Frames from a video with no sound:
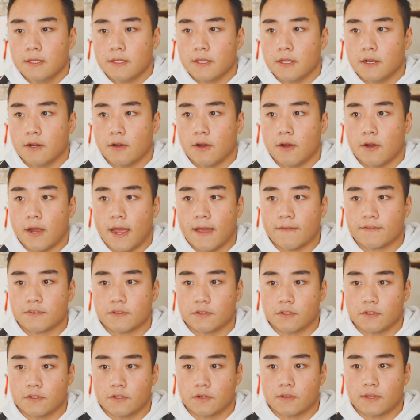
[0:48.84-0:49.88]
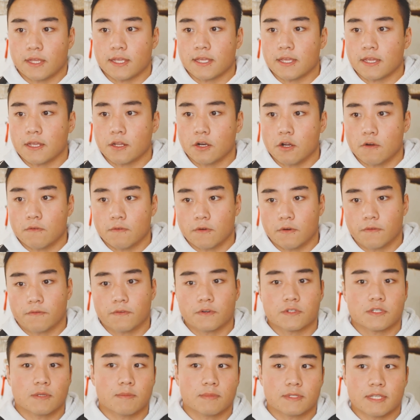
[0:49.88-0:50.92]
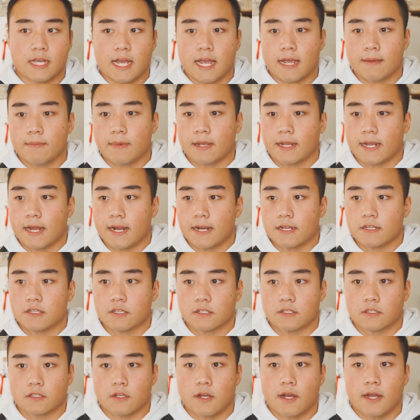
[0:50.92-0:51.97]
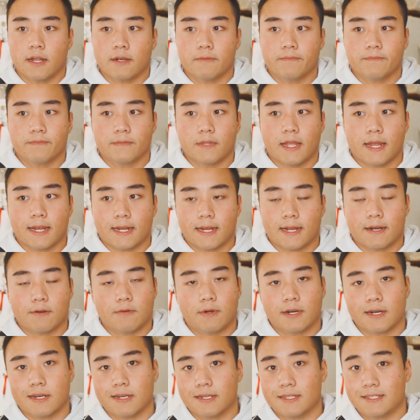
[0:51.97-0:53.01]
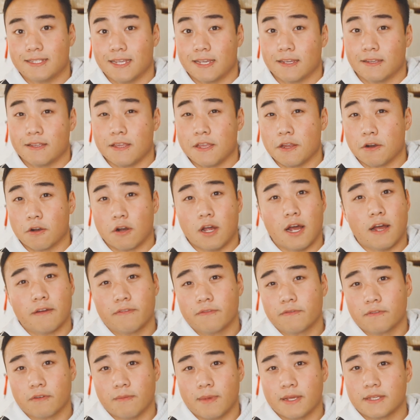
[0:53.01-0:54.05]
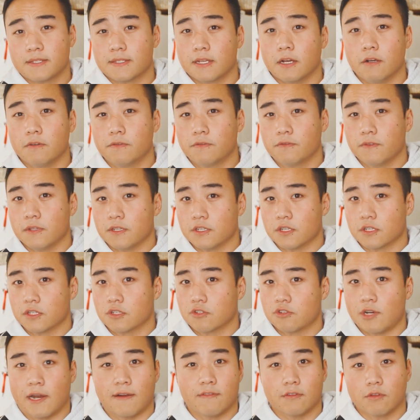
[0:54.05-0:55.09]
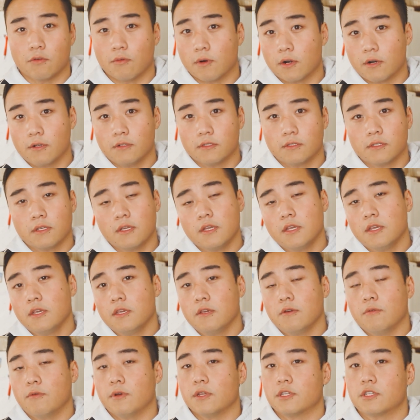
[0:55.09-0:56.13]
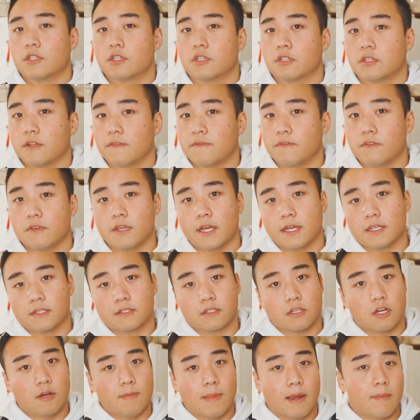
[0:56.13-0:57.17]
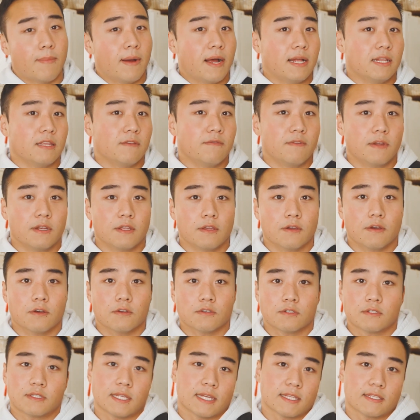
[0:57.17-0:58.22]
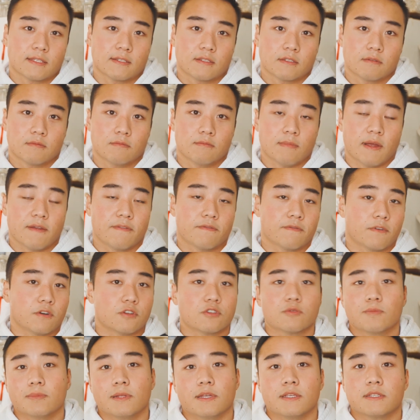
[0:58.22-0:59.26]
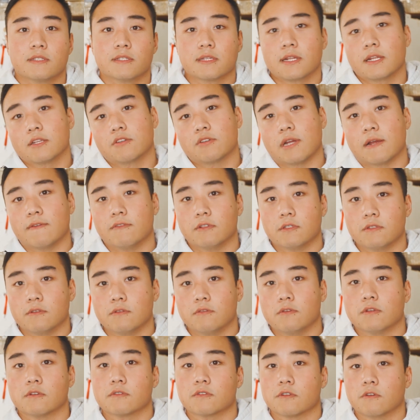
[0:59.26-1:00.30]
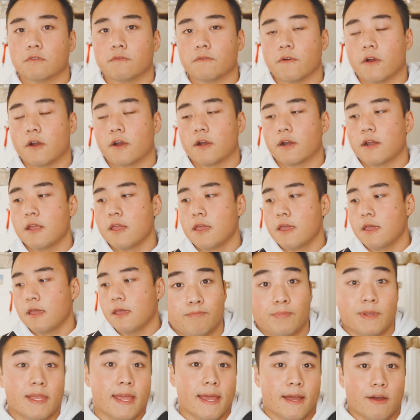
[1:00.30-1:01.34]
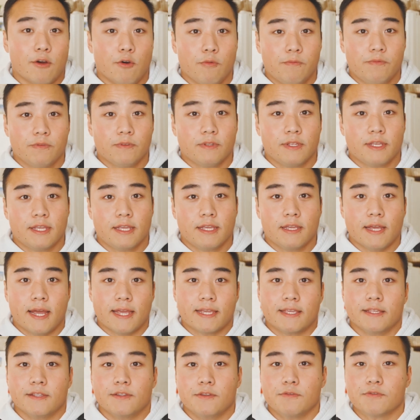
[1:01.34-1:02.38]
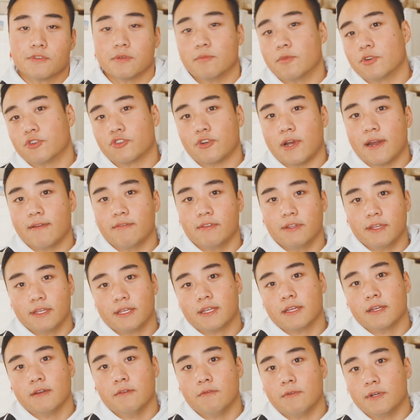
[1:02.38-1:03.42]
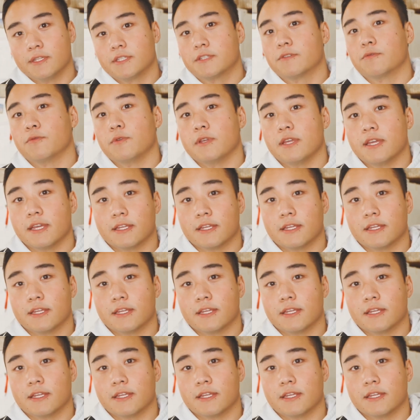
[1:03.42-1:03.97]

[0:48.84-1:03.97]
you know, after thinking it over for some time, I kind of just thought I kind of wanted to take a year off for myself and just travel the world, which if you guys saw my Bali videos, that's my first place that I traveled to so far. But yeah, hopefully I can do some more traveling once we